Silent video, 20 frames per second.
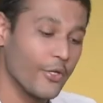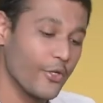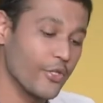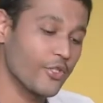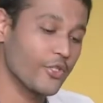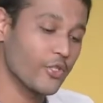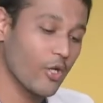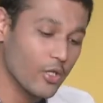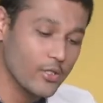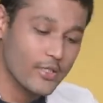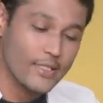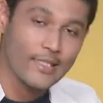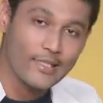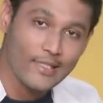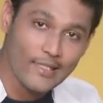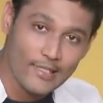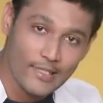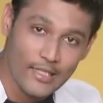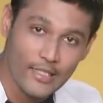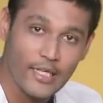You just toss the
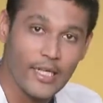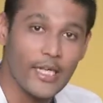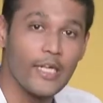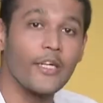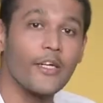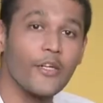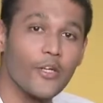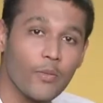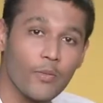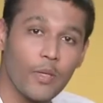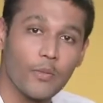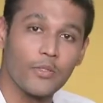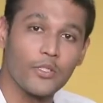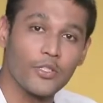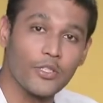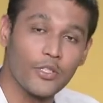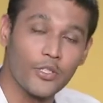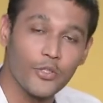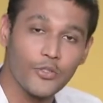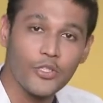glycerin into your bubble
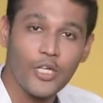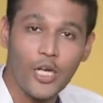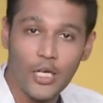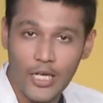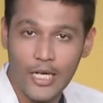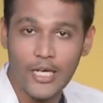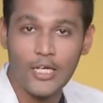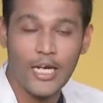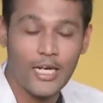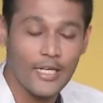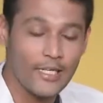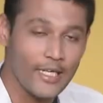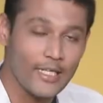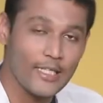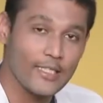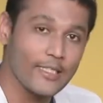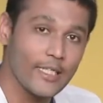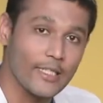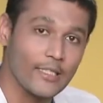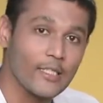solution and let
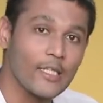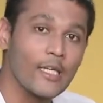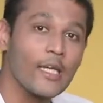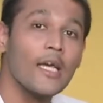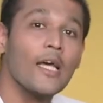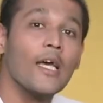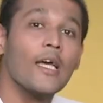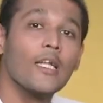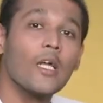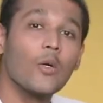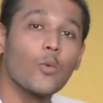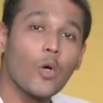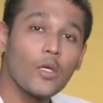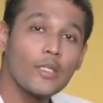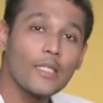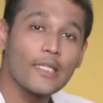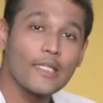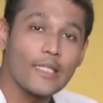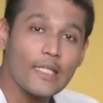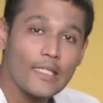it sit. Now,
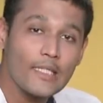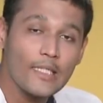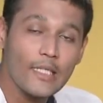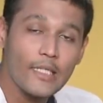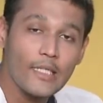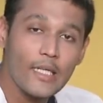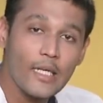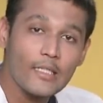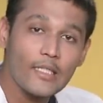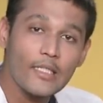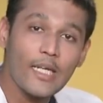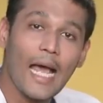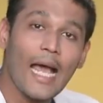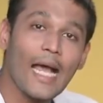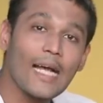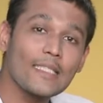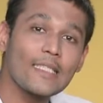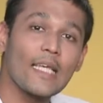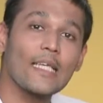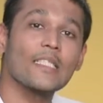what the glycerin does, it
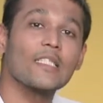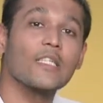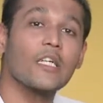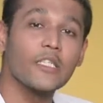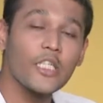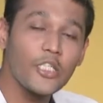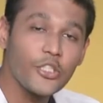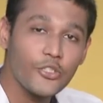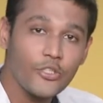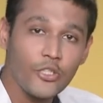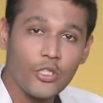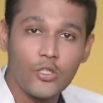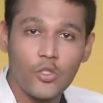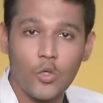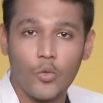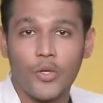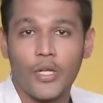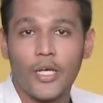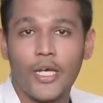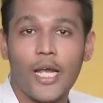acts as an additional
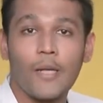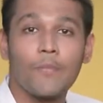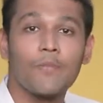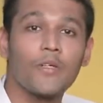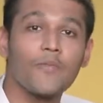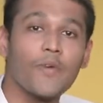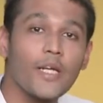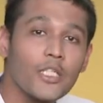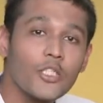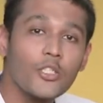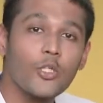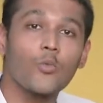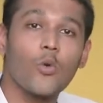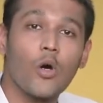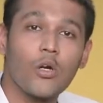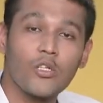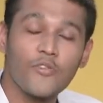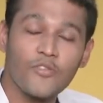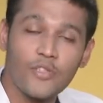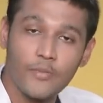coating and prevents your
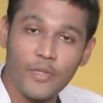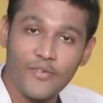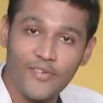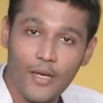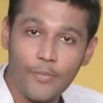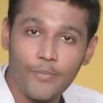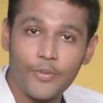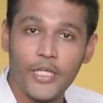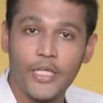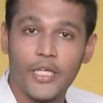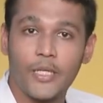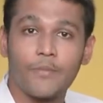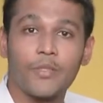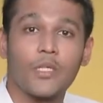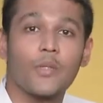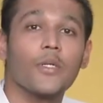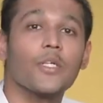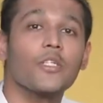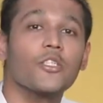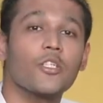water from evaporating,
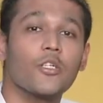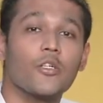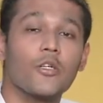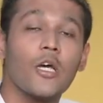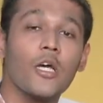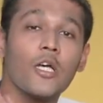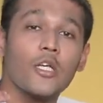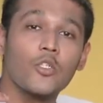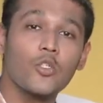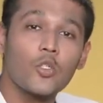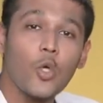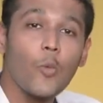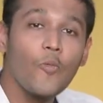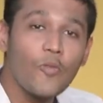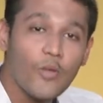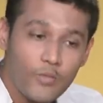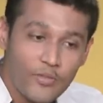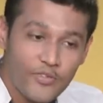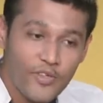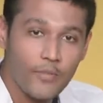prevents your soap
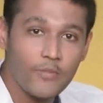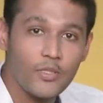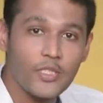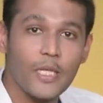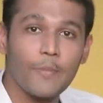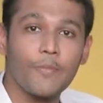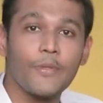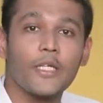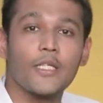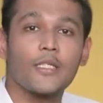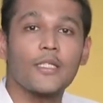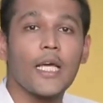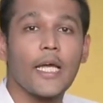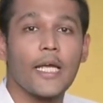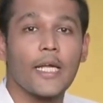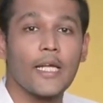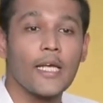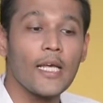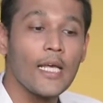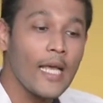from stepping
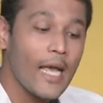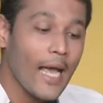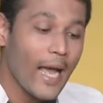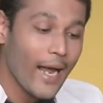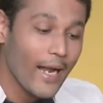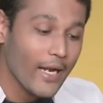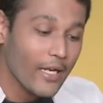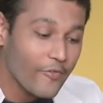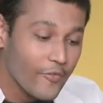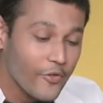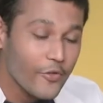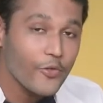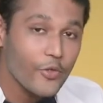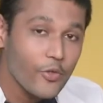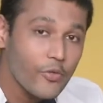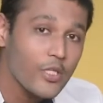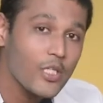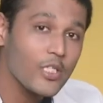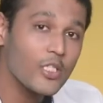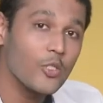aside. And if you
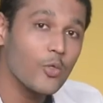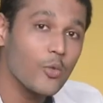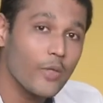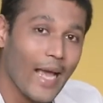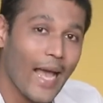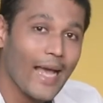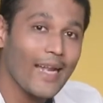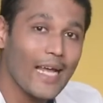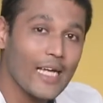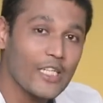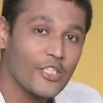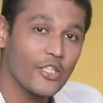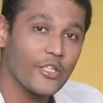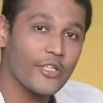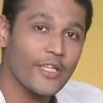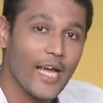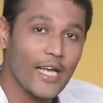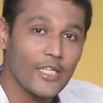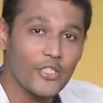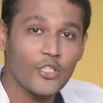do this, you can actually
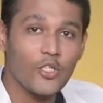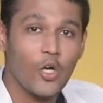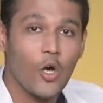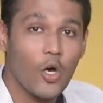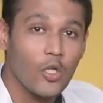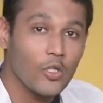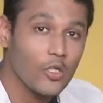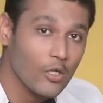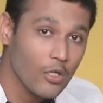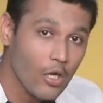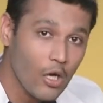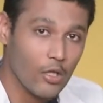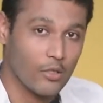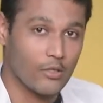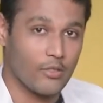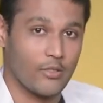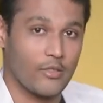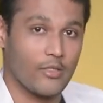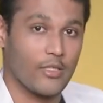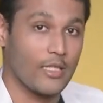catch it on
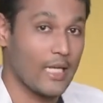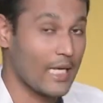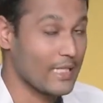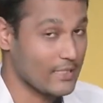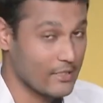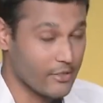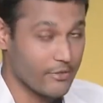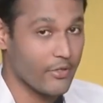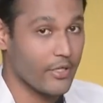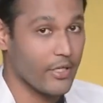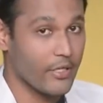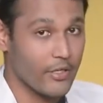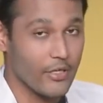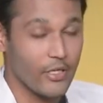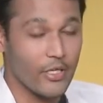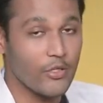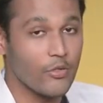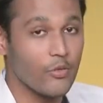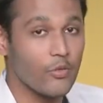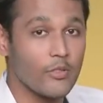cloth. That's the
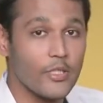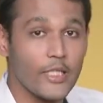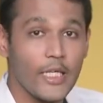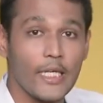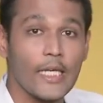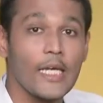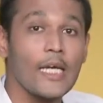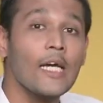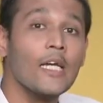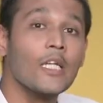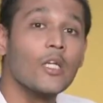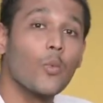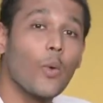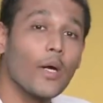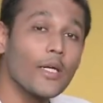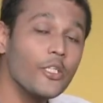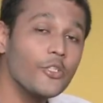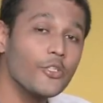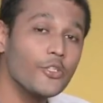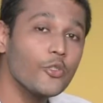really cool thing. Now,
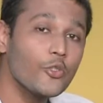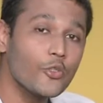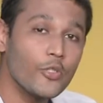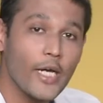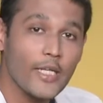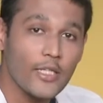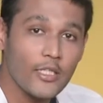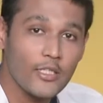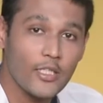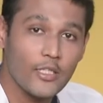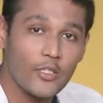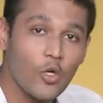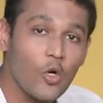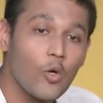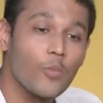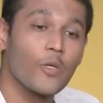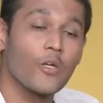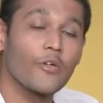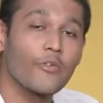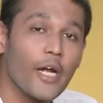why don't you try this at
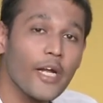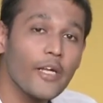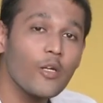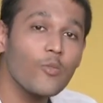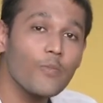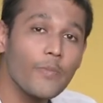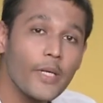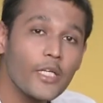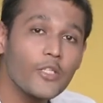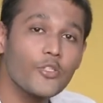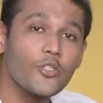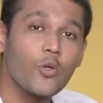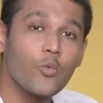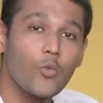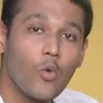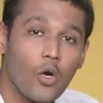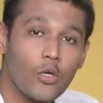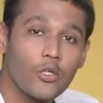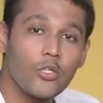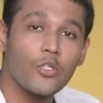home? Now, try to mix your
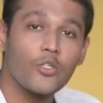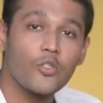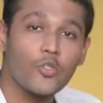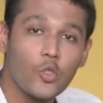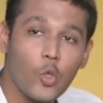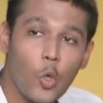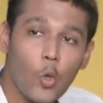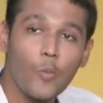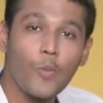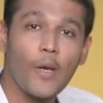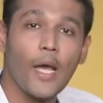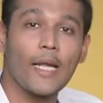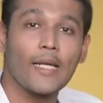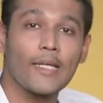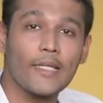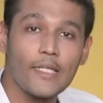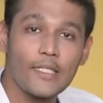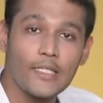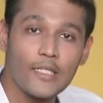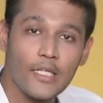water, soap, and
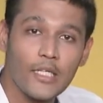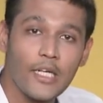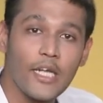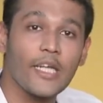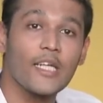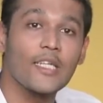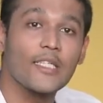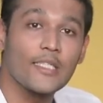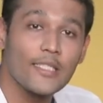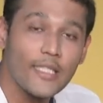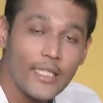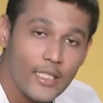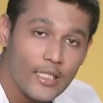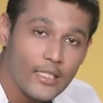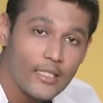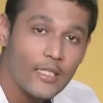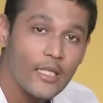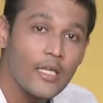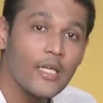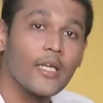glycerin in a
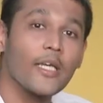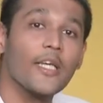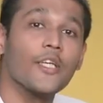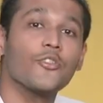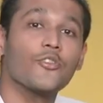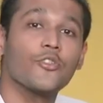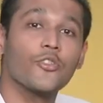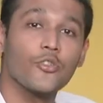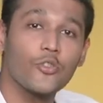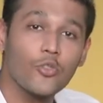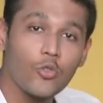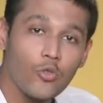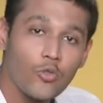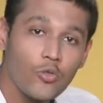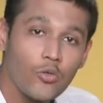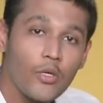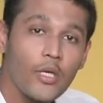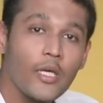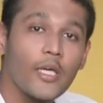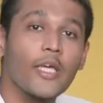
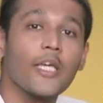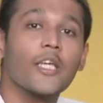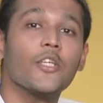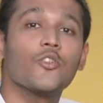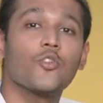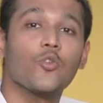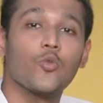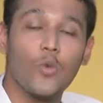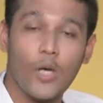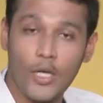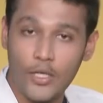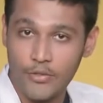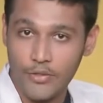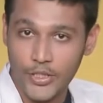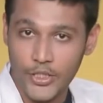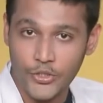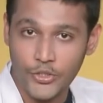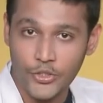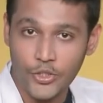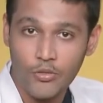6:2:1
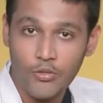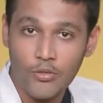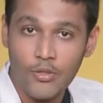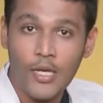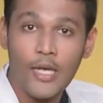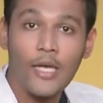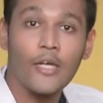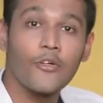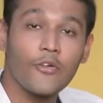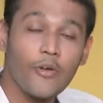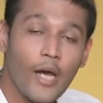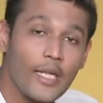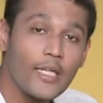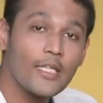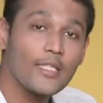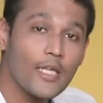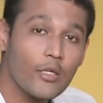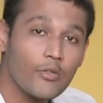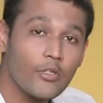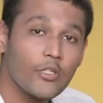ratio. Try
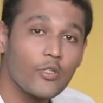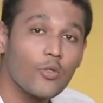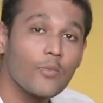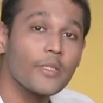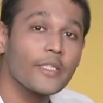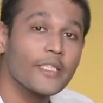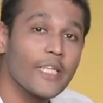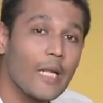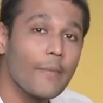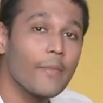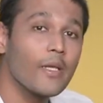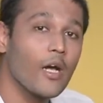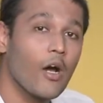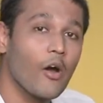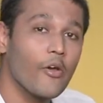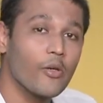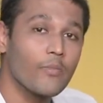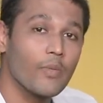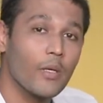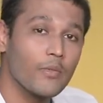this out at home and tell me
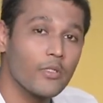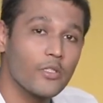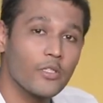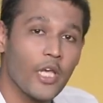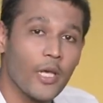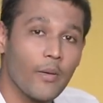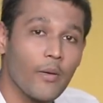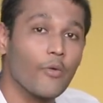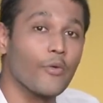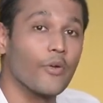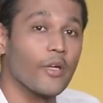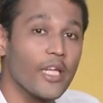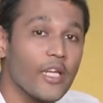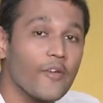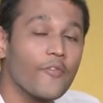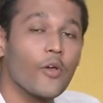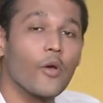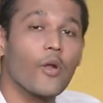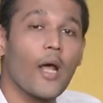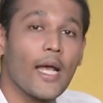how your bubbles came out.
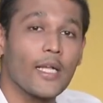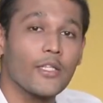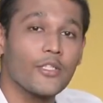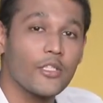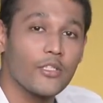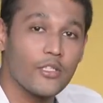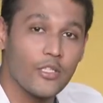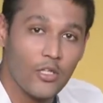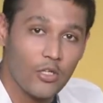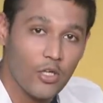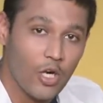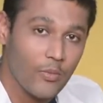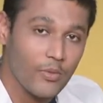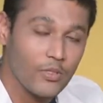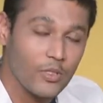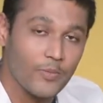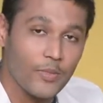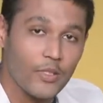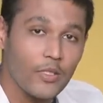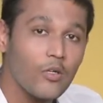Leave your answers in the
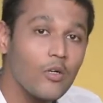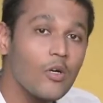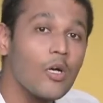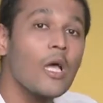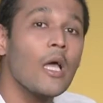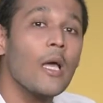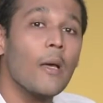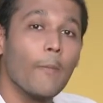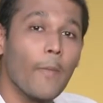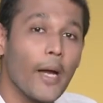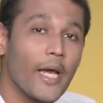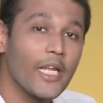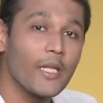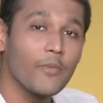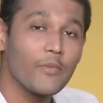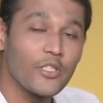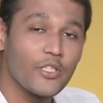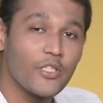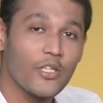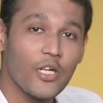comments below. My
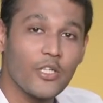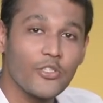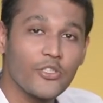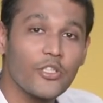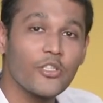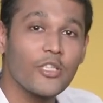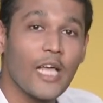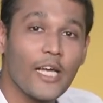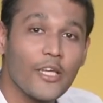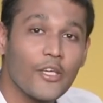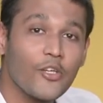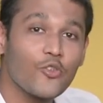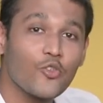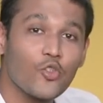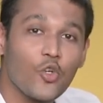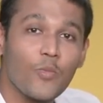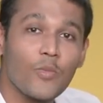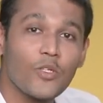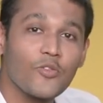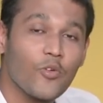name is Niranjan. Thank you
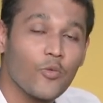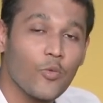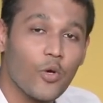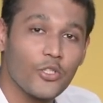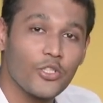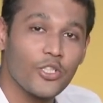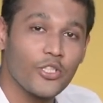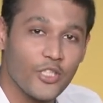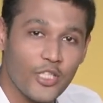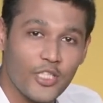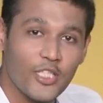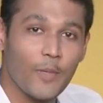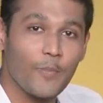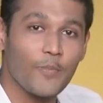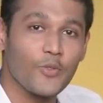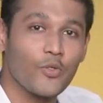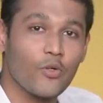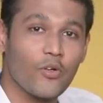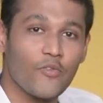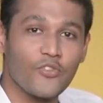so much for watching this
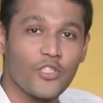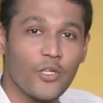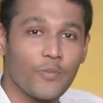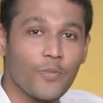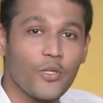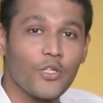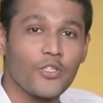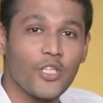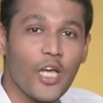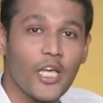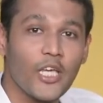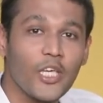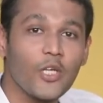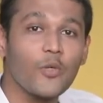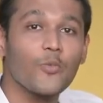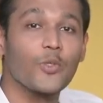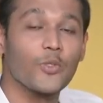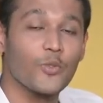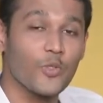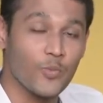episode of Jumpbox
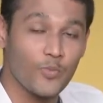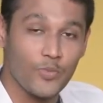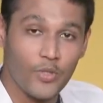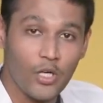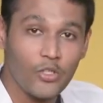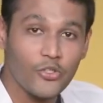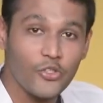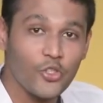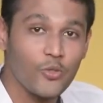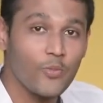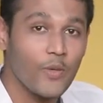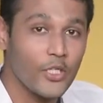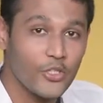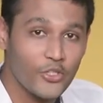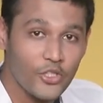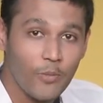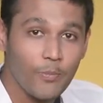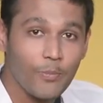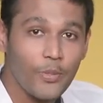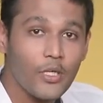IQ, which was brought to you by
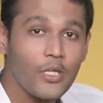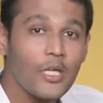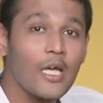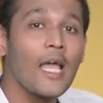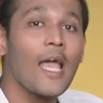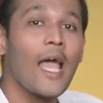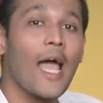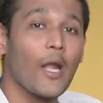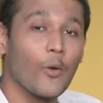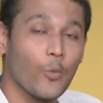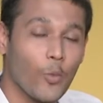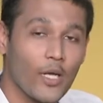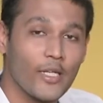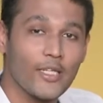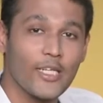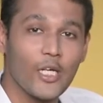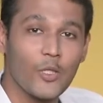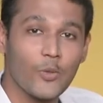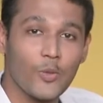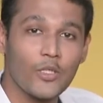Jumpbox and
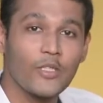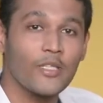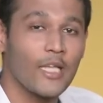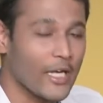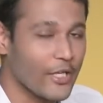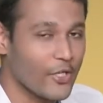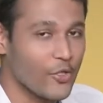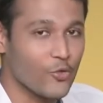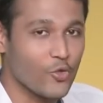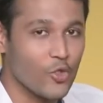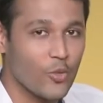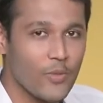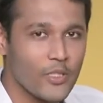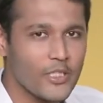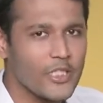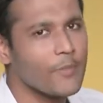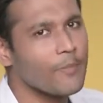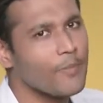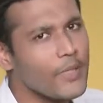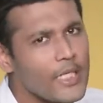One Network. Thank you so
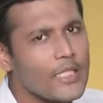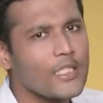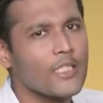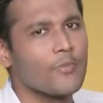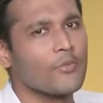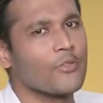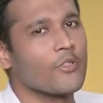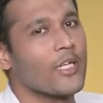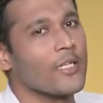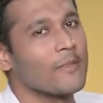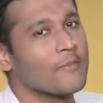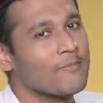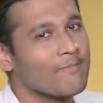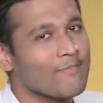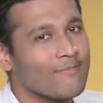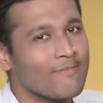much, and please subscribe.